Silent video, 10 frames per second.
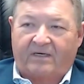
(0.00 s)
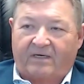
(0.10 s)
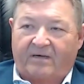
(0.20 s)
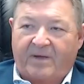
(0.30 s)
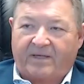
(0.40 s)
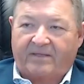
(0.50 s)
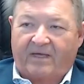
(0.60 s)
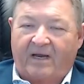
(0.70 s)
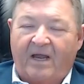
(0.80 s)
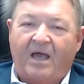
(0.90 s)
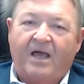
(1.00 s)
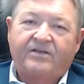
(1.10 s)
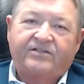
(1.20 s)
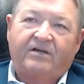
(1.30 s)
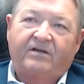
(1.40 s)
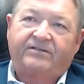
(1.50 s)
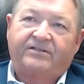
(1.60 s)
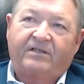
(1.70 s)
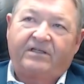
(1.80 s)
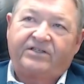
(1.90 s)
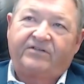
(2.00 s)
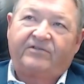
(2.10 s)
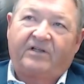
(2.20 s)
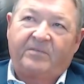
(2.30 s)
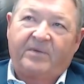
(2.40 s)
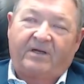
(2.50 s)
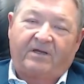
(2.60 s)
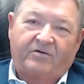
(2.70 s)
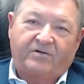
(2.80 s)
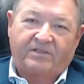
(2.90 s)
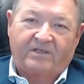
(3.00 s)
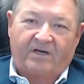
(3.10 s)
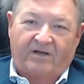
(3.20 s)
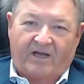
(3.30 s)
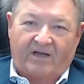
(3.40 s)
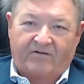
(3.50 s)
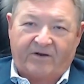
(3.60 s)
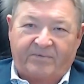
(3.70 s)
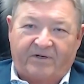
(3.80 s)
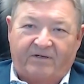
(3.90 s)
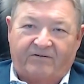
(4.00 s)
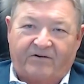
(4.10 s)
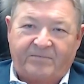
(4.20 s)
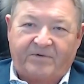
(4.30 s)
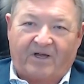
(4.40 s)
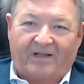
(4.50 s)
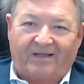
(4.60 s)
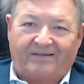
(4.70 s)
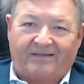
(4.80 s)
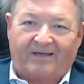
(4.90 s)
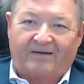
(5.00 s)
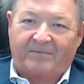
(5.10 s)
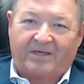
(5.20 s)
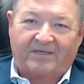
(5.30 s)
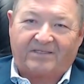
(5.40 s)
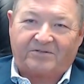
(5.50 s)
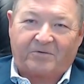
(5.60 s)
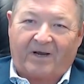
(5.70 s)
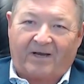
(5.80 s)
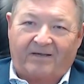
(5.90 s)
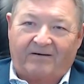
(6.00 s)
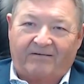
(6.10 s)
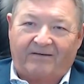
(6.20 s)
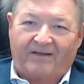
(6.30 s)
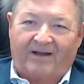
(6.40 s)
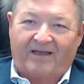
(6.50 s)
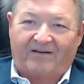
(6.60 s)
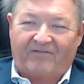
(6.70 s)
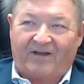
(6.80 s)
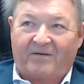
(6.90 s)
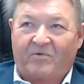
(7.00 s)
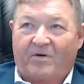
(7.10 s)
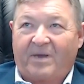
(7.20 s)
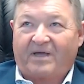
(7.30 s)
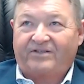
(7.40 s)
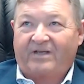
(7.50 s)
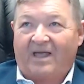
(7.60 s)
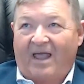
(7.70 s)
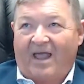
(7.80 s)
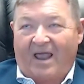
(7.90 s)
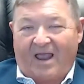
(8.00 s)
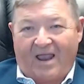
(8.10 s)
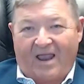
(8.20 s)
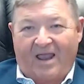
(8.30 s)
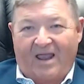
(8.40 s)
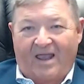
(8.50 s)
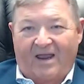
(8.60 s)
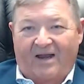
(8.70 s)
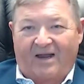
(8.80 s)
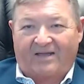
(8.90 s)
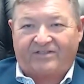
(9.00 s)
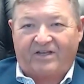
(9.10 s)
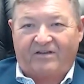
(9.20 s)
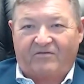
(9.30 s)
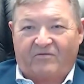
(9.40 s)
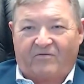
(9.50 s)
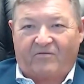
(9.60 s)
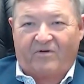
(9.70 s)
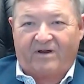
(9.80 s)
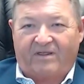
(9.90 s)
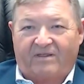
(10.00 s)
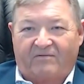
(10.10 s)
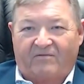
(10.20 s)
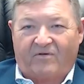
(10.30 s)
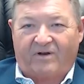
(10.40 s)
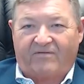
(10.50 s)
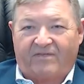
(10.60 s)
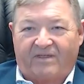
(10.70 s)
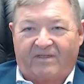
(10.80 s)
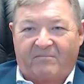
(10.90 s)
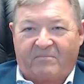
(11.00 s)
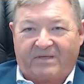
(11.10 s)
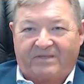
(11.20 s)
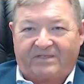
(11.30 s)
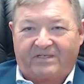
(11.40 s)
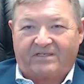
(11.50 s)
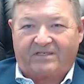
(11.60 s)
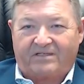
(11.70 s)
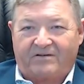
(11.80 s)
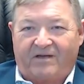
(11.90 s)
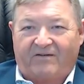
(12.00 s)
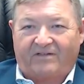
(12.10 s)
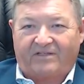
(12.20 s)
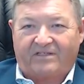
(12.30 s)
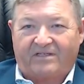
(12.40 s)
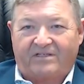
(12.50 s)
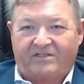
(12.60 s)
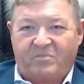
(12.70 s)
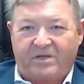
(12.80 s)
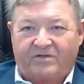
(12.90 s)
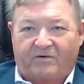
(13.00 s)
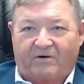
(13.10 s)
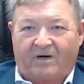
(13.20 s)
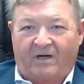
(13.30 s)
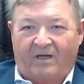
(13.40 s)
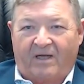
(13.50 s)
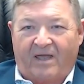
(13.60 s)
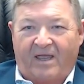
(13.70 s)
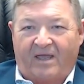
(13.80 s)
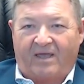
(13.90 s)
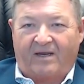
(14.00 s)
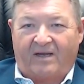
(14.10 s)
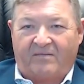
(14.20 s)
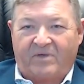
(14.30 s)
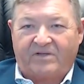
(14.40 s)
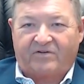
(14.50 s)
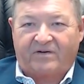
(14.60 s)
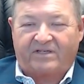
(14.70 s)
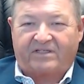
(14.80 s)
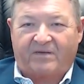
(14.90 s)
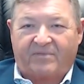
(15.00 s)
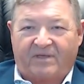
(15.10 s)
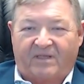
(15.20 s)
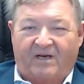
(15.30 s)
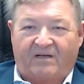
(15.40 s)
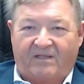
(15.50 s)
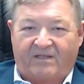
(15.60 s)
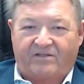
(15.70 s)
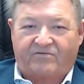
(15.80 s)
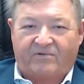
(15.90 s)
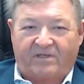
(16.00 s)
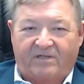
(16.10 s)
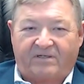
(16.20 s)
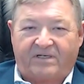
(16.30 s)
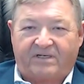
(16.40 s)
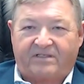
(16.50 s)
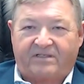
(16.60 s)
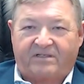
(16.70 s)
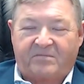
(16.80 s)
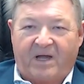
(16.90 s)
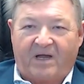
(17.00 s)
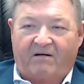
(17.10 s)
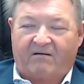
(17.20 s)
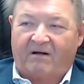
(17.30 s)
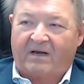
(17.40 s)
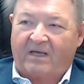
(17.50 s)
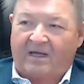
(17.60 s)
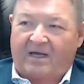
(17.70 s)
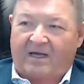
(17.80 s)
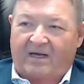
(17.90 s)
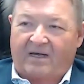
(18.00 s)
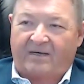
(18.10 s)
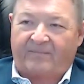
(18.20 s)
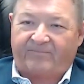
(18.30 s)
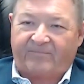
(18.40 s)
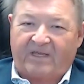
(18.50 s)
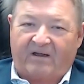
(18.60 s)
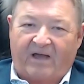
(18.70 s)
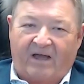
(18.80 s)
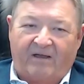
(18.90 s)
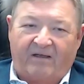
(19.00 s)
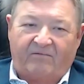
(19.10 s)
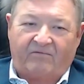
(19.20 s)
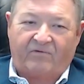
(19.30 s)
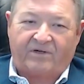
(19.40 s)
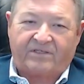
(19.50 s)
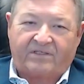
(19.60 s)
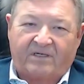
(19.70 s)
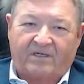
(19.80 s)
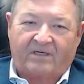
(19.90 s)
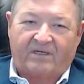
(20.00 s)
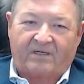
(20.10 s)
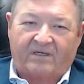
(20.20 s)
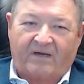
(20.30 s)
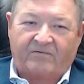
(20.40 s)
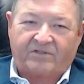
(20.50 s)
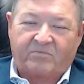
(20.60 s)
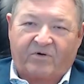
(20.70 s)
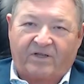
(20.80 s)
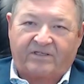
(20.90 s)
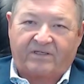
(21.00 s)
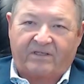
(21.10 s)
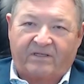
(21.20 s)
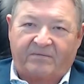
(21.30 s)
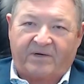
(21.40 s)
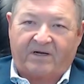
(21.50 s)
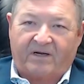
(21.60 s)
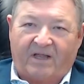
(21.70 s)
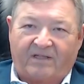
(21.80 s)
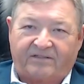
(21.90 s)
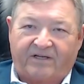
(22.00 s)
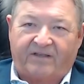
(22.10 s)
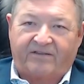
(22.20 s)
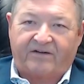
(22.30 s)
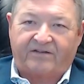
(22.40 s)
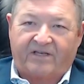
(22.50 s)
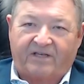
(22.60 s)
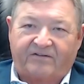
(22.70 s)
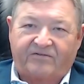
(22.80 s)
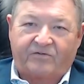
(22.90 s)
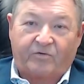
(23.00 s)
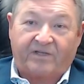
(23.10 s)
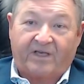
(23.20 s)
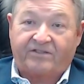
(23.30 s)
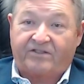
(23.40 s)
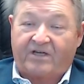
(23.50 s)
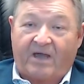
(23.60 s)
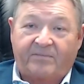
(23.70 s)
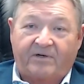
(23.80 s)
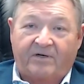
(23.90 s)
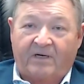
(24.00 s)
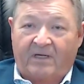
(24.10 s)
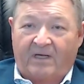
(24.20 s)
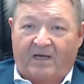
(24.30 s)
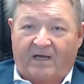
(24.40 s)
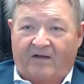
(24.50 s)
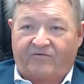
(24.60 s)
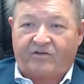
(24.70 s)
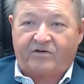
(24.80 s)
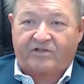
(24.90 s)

about that. So let's shift a little bit. Of course, I creeped you on LinkedIn because that's what I do. I got to find out more about you. And I see one of the positions you have listed is mentor, and mentoring is something that is really near and dear to my heart. I was the president of the American College of Healthcare Executives North Texas chapter a few years